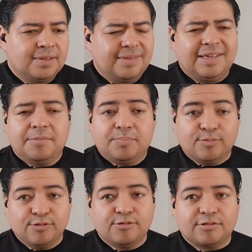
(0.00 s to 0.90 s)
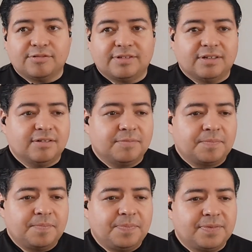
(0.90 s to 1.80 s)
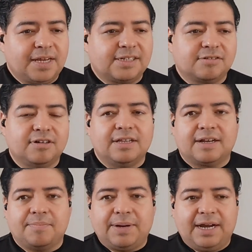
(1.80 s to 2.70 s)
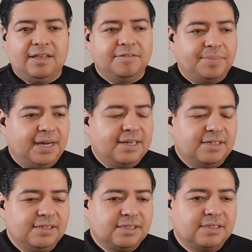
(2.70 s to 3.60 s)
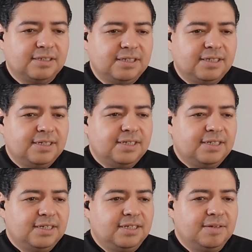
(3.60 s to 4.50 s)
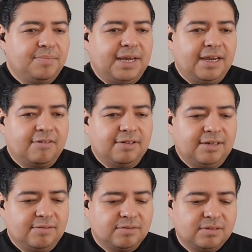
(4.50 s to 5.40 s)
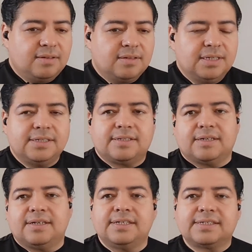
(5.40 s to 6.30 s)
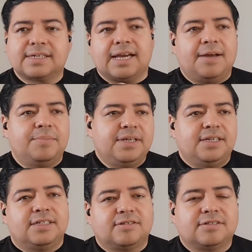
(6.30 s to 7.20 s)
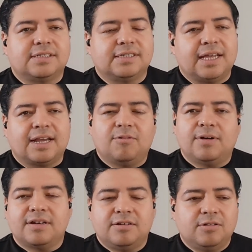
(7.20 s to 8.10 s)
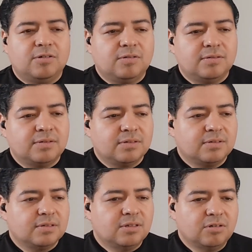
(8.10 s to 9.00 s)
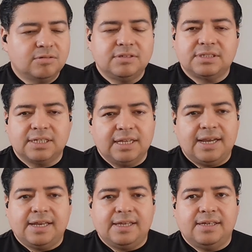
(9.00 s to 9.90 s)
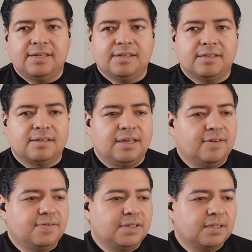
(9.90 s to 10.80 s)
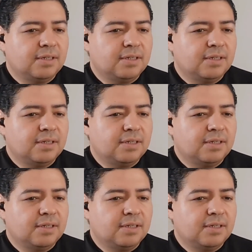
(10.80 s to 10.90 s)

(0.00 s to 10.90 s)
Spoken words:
They're brutal though. I saw like a pile of bodies in the background. It's got me interested. Like I wanna know who's the lady in heaven?